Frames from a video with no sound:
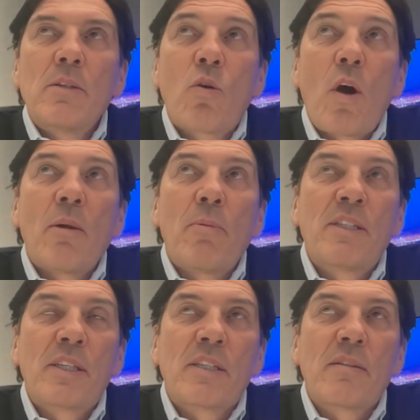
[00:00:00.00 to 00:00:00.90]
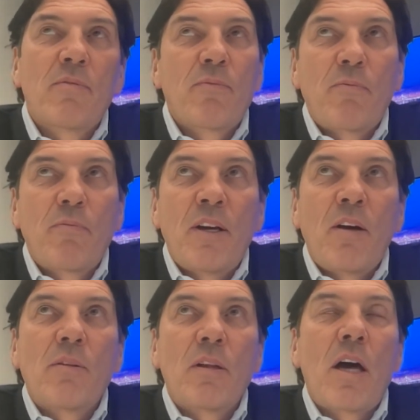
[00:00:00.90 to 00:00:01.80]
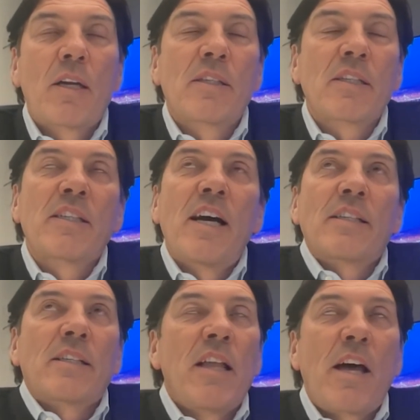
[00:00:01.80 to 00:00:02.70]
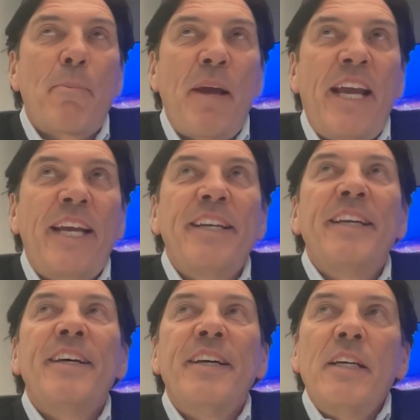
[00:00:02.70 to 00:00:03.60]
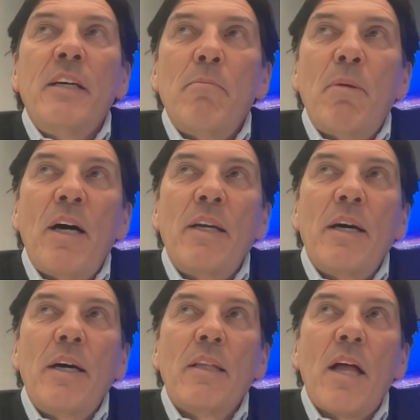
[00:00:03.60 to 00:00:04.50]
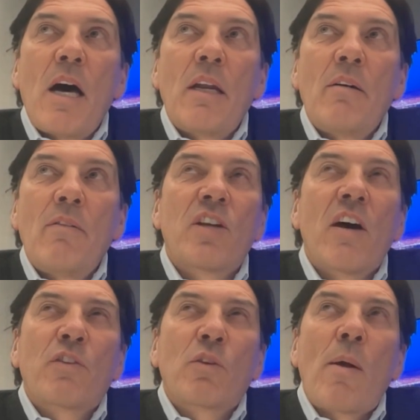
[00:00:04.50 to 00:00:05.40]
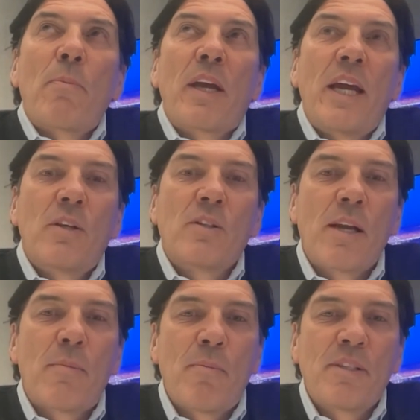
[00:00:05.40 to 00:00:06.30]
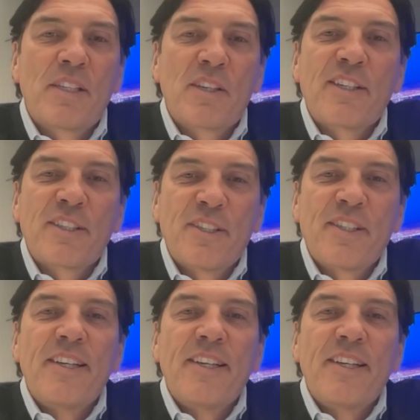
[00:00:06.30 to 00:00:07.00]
Incredibly, a lot of success, a lot of pain, but a lot of tough to replicate those type of business lessons.